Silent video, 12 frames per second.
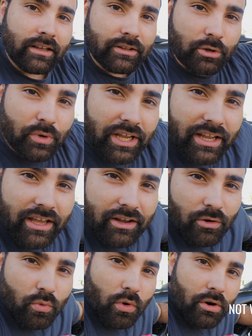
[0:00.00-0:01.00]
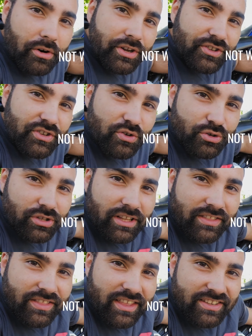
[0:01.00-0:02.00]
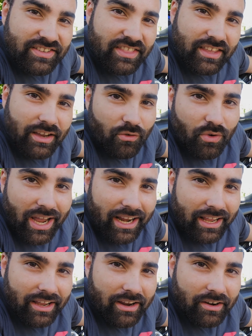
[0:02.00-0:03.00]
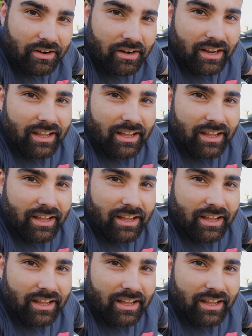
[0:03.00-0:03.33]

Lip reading: The radiator water is usually this thing right here